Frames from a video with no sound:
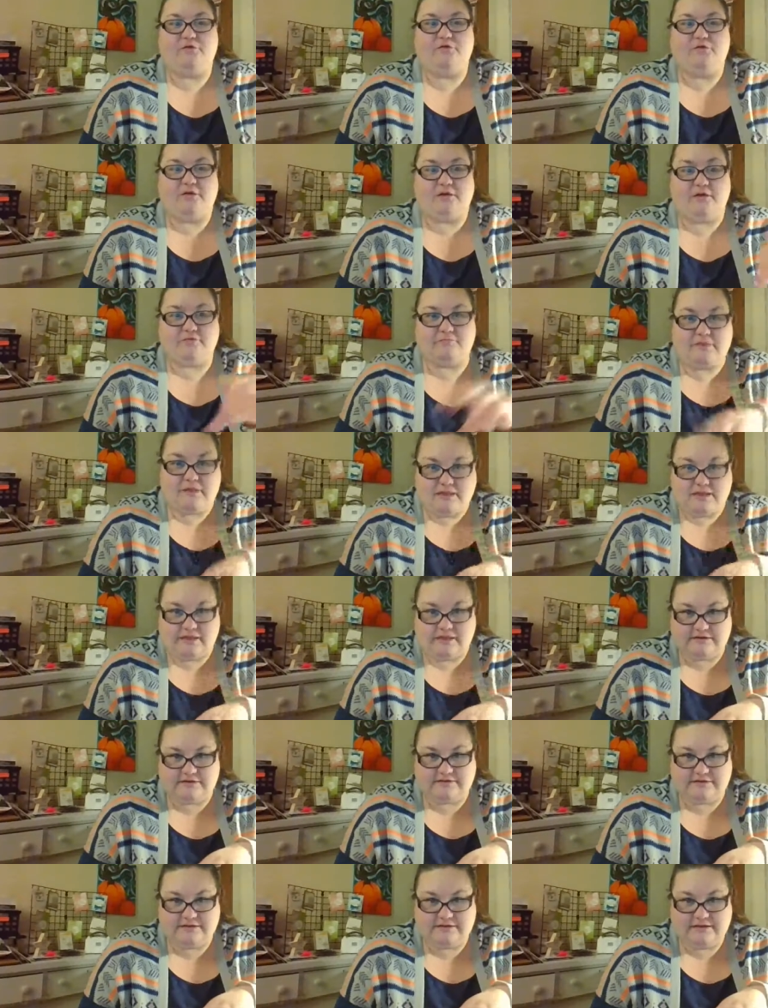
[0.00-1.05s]
you
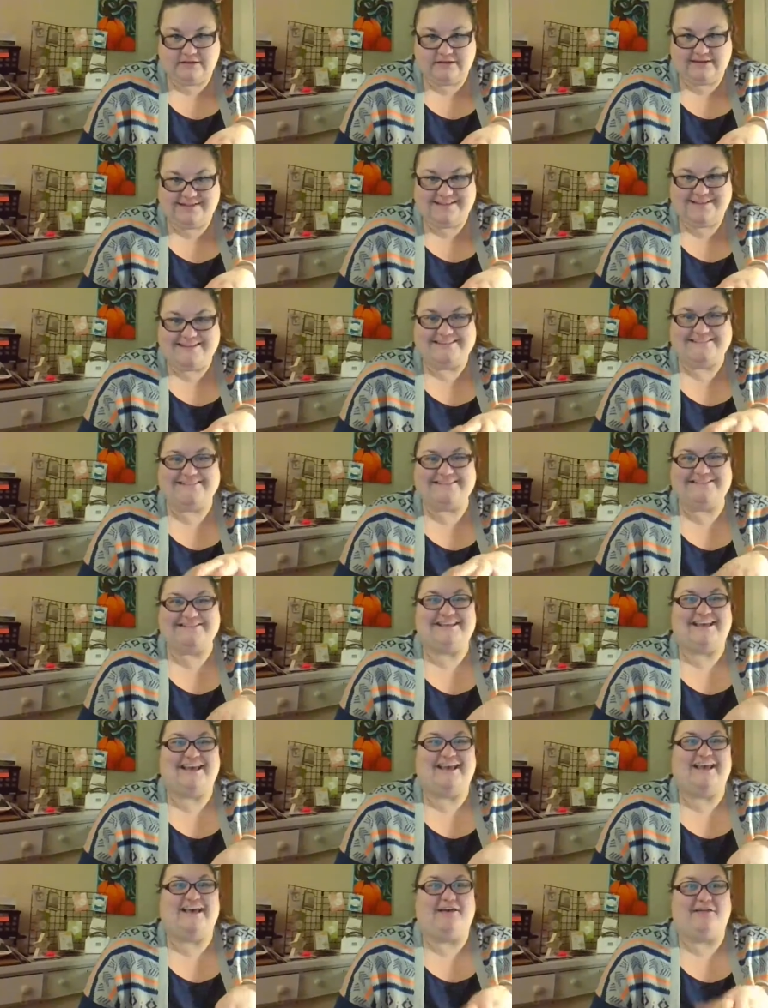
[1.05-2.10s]
commit to
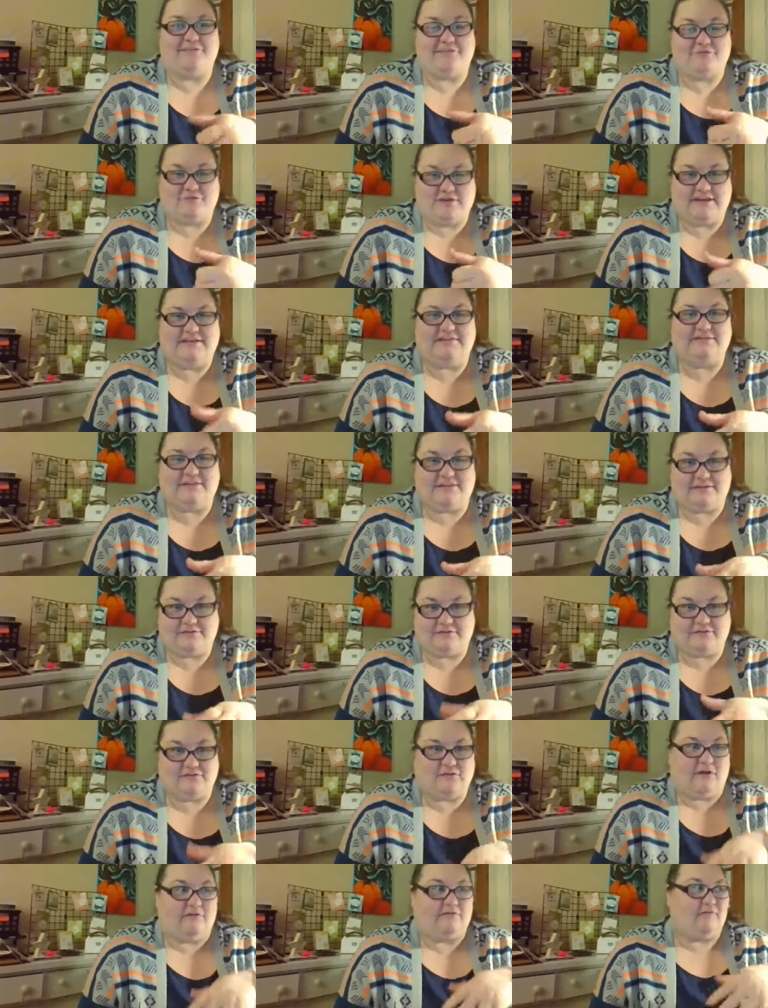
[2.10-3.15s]
say a three, six,
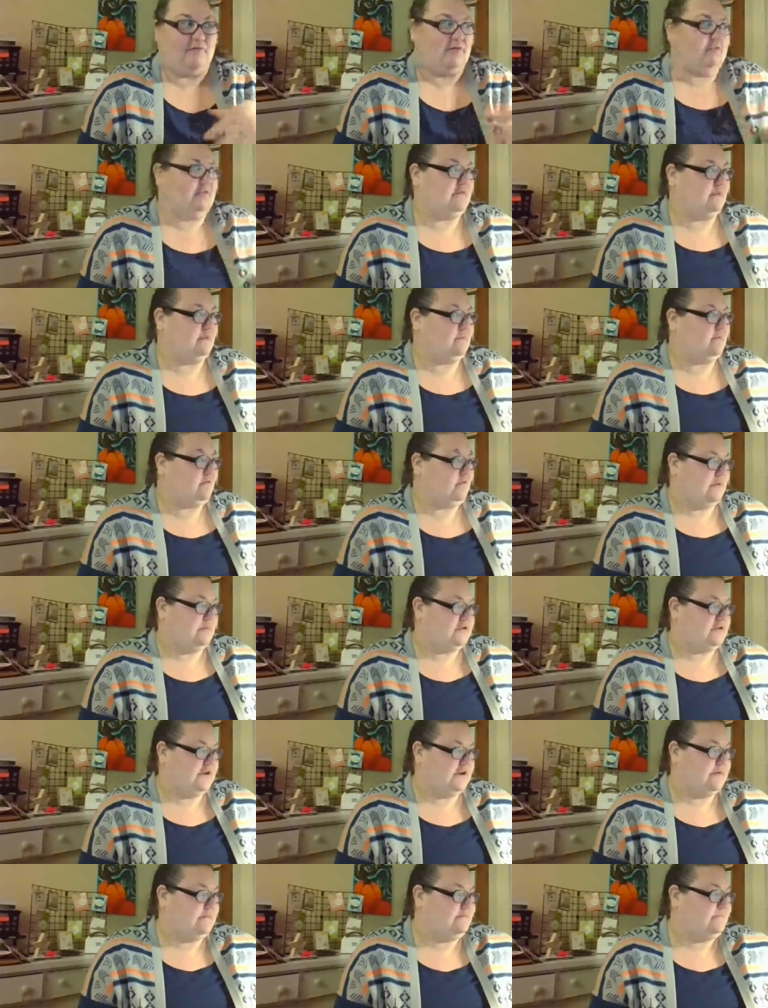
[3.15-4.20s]
or 12 month
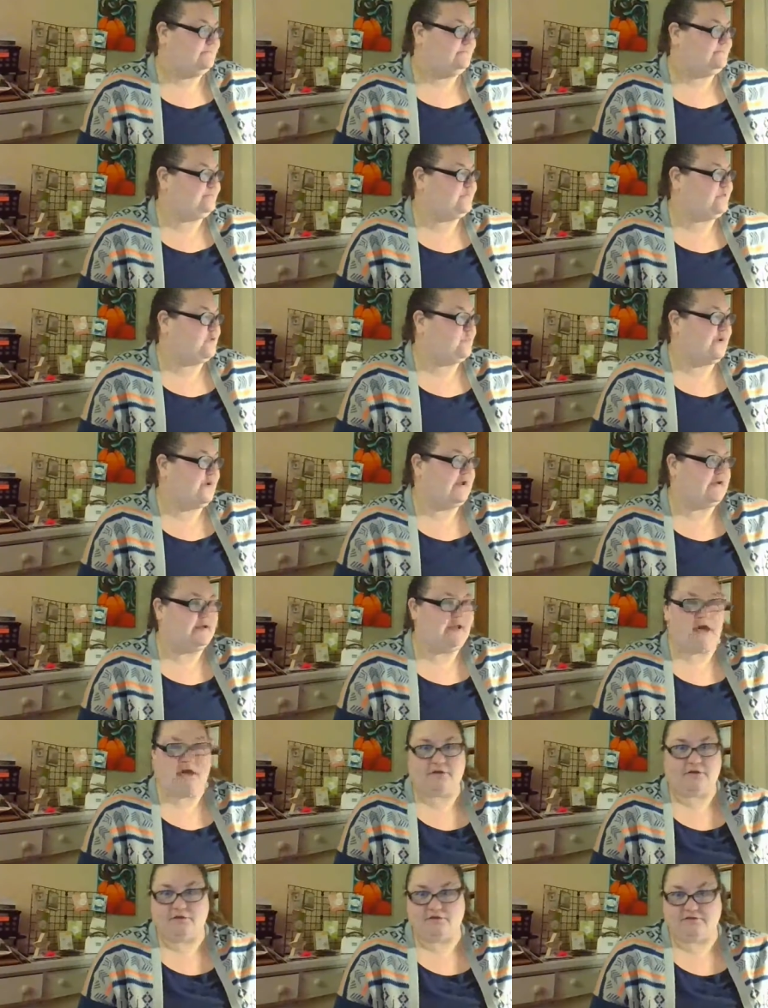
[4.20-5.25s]
subscription. Right
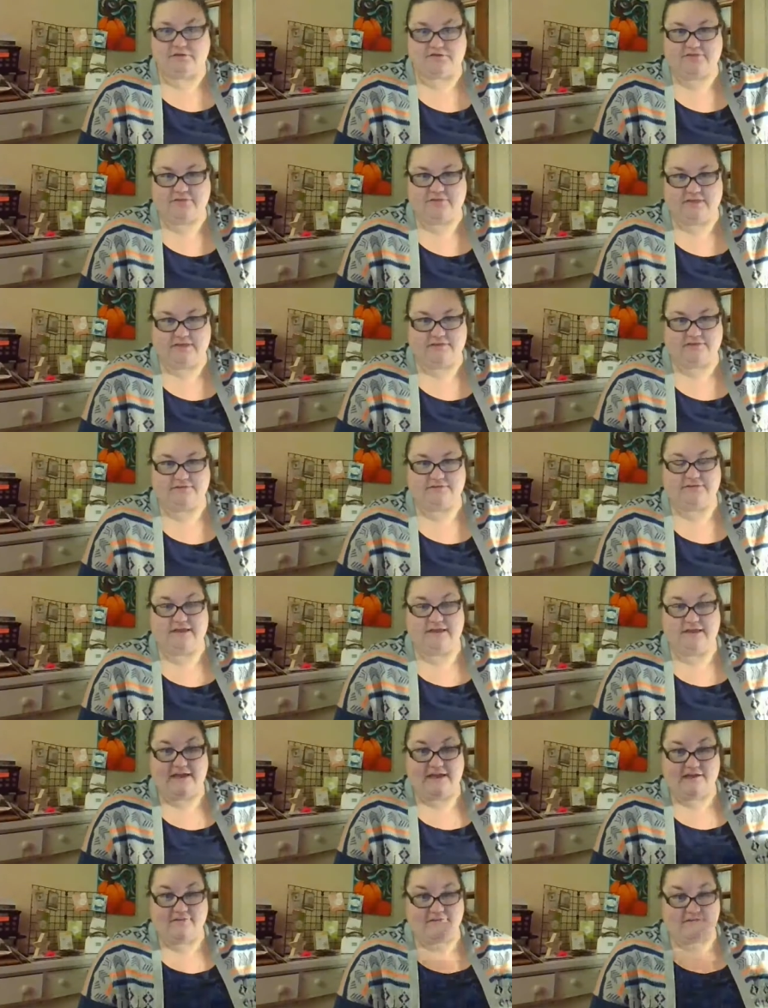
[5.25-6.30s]
now, you get these
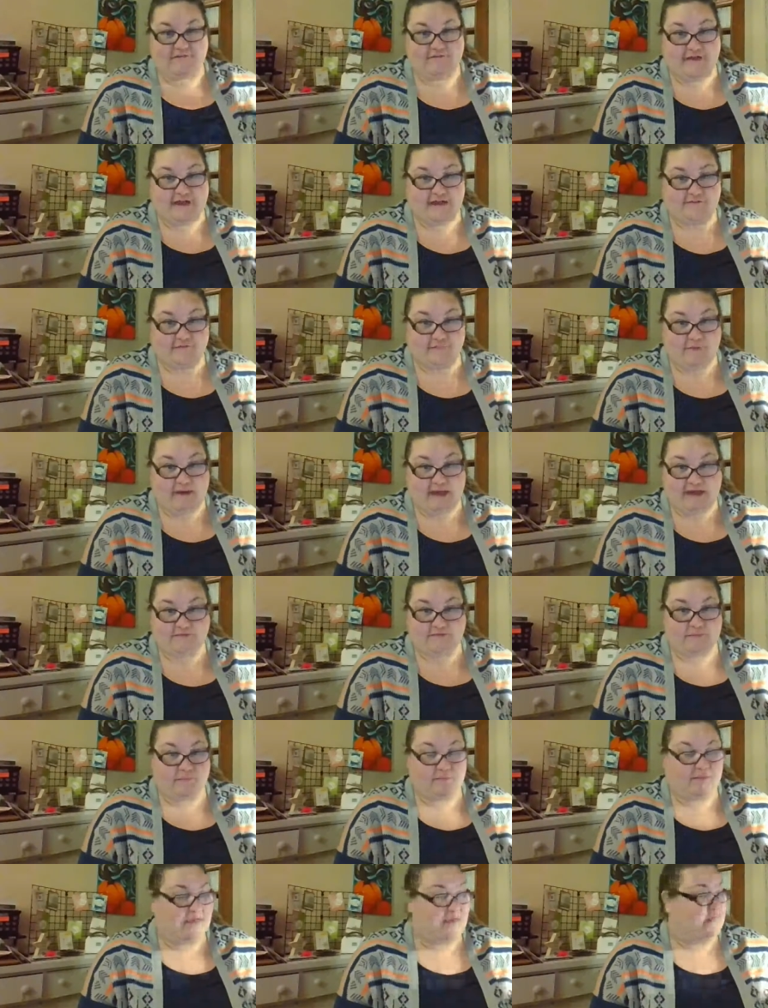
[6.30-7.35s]
five
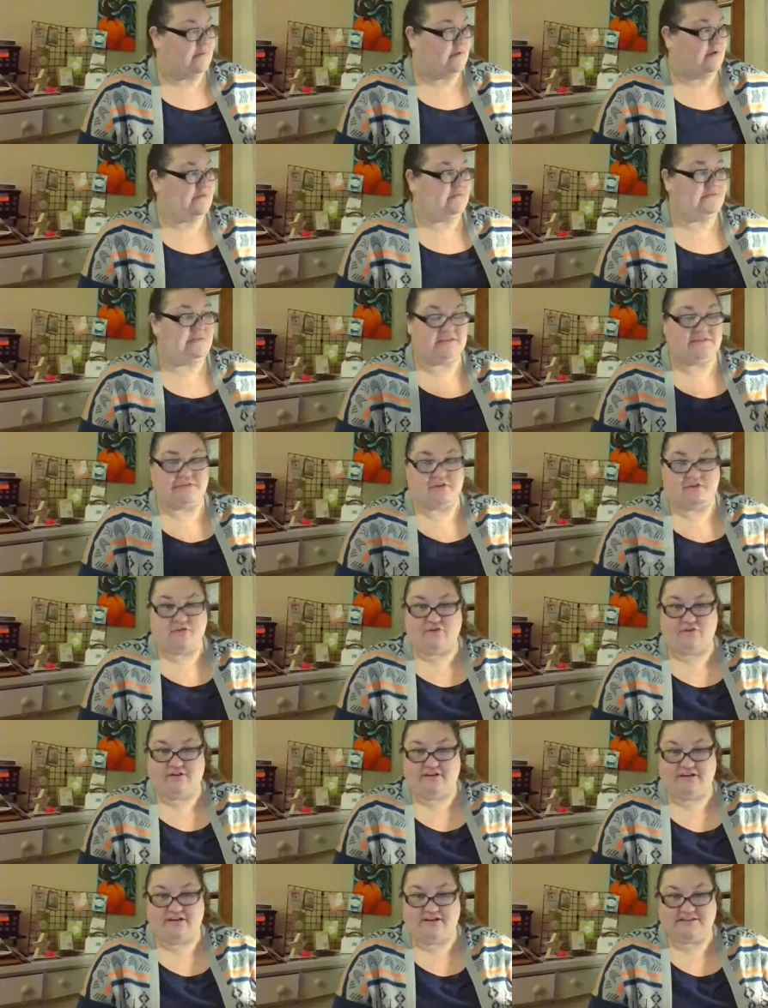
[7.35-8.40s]
packs of paper. That's
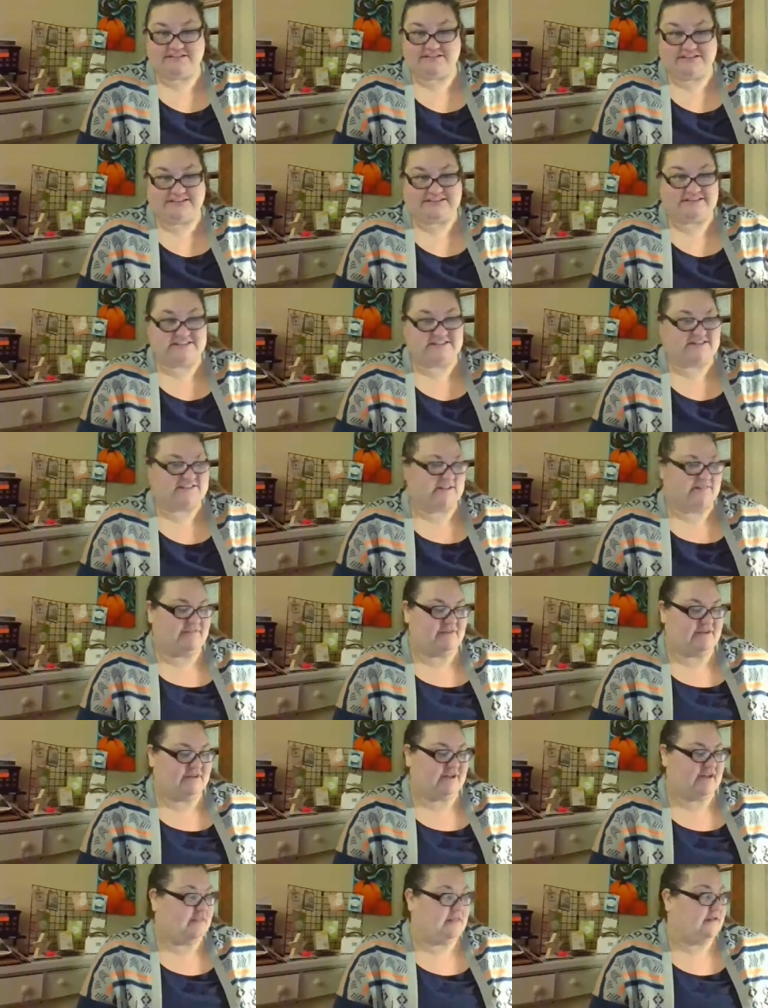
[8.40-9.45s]
over a
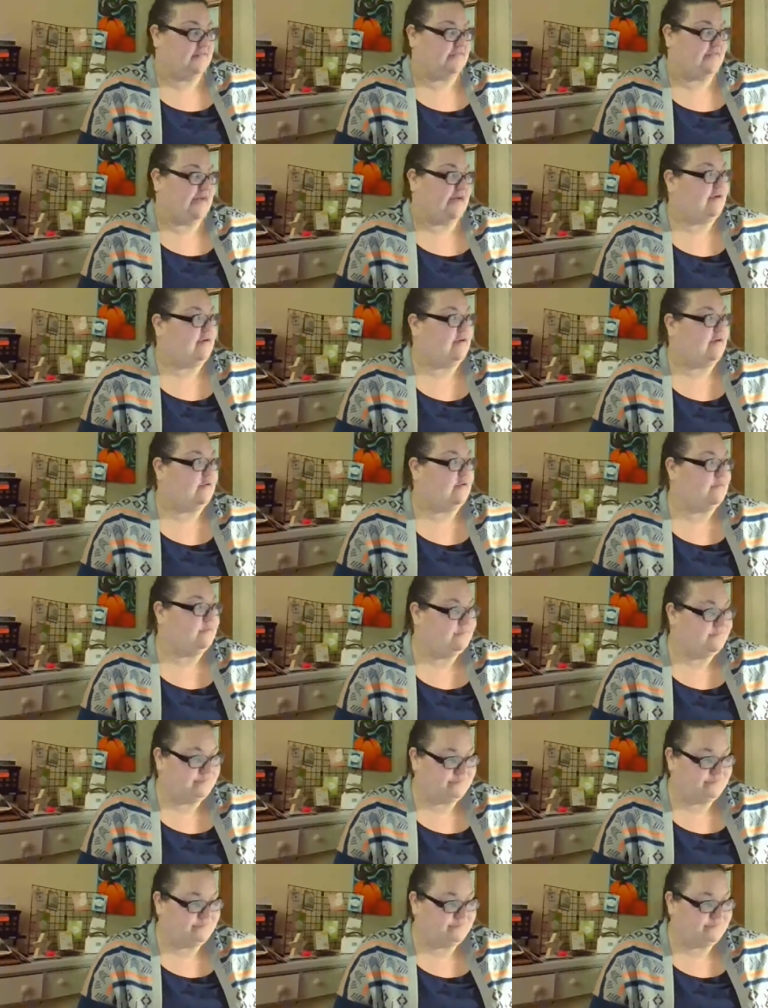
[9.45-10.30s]
$67 value.